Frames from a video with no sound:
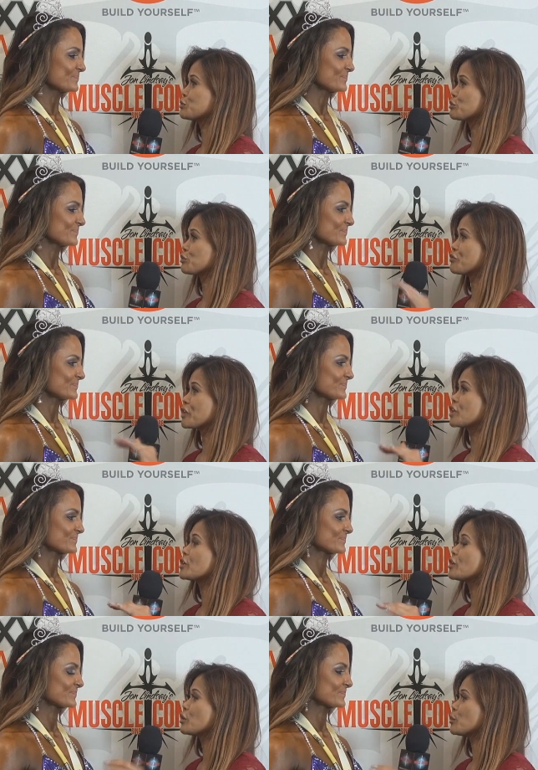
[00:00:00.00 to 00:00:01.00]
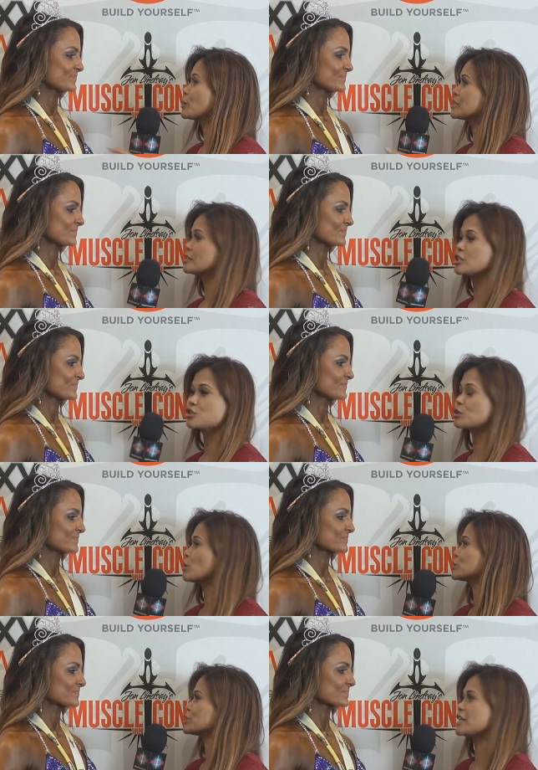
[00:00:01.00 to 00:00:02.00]
Speaker 1: to move to figure, or was did
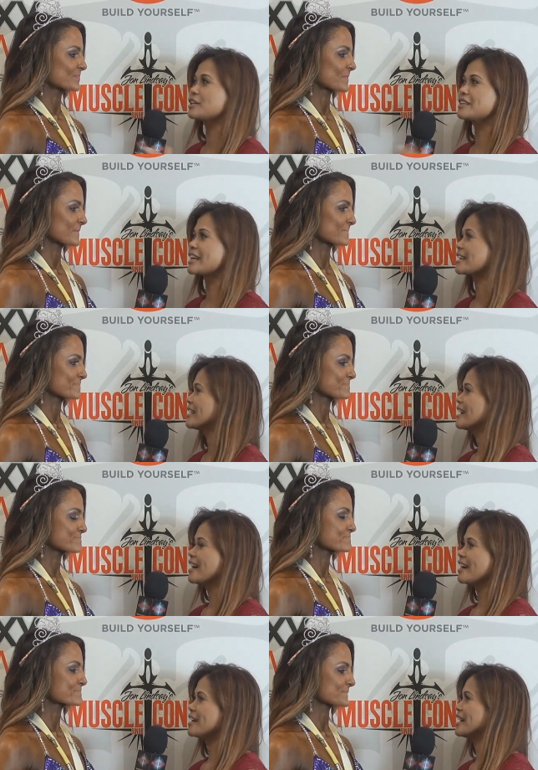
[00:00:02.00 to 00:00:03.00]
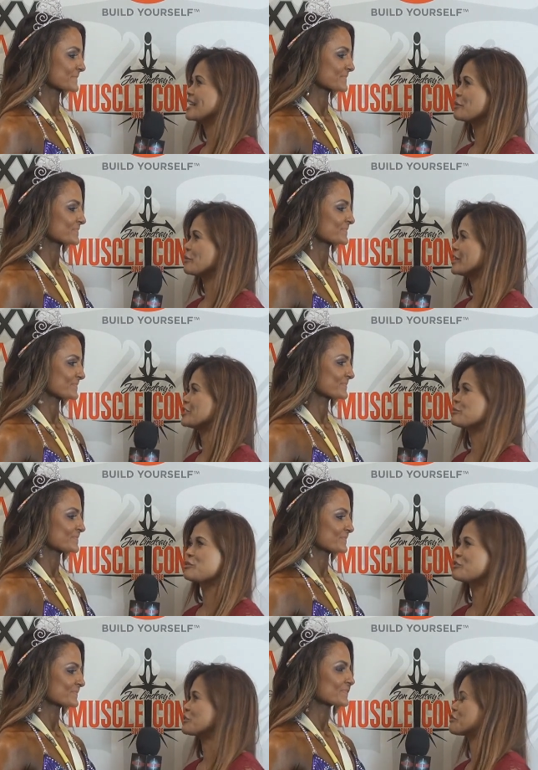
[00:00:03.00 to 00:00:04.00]
your coach tell you like,
Speaker 2: honey, we need
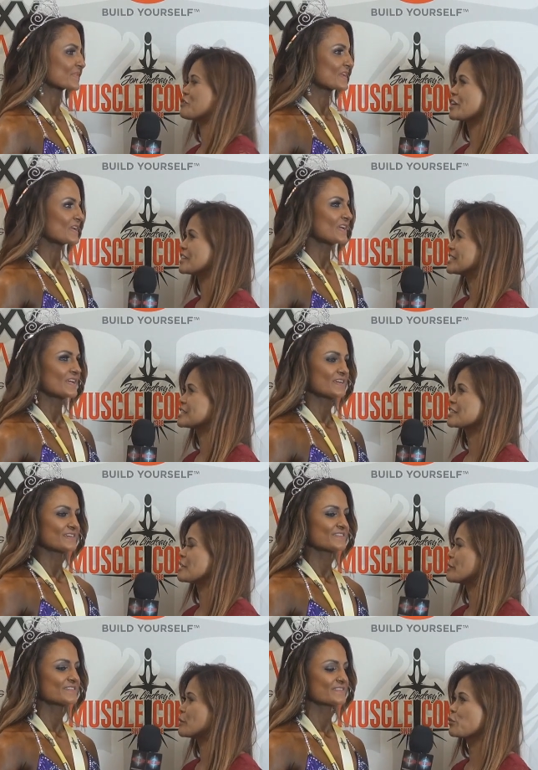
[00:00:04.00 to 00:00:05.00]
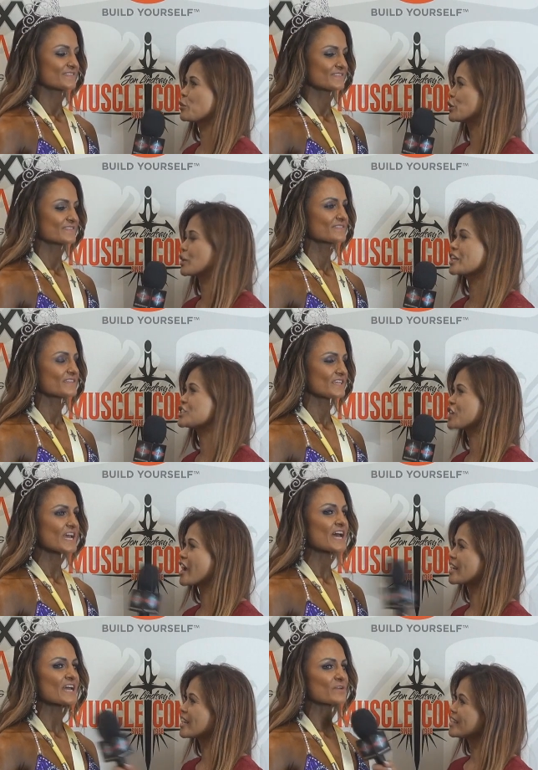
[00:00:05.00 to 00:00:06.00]
to move you to figure. This is going to be where you're going to
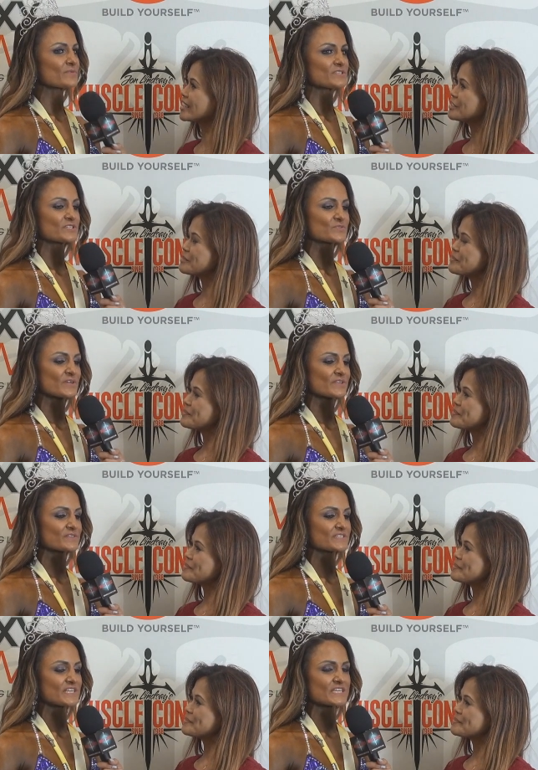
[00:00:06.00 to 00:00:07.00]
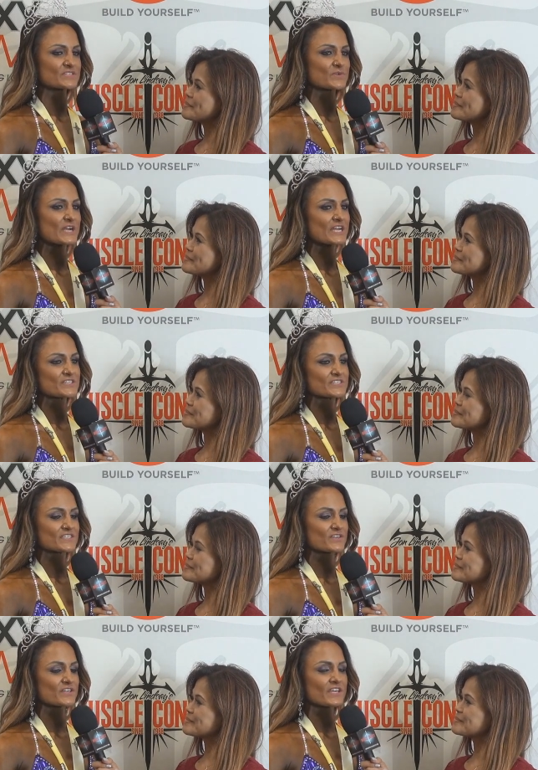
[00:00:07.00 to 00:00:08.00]
shine. Yeah, it was just one of those things where I
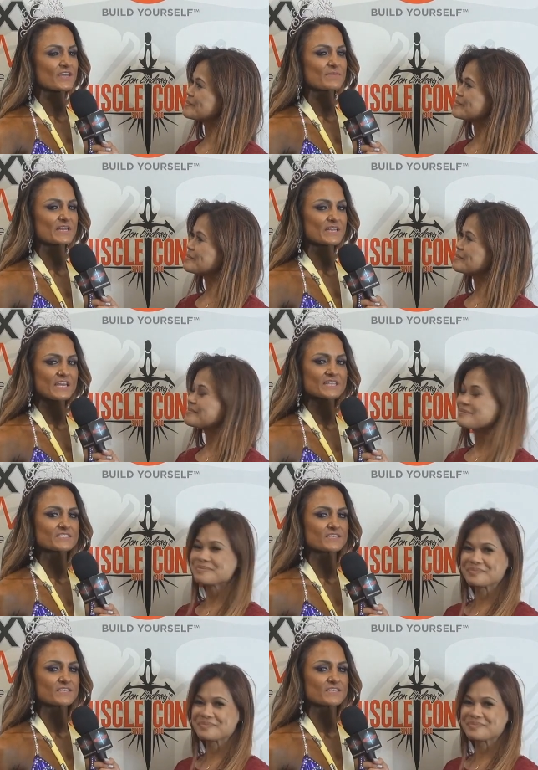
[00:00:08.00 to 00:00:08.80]
just couldn't get my legs.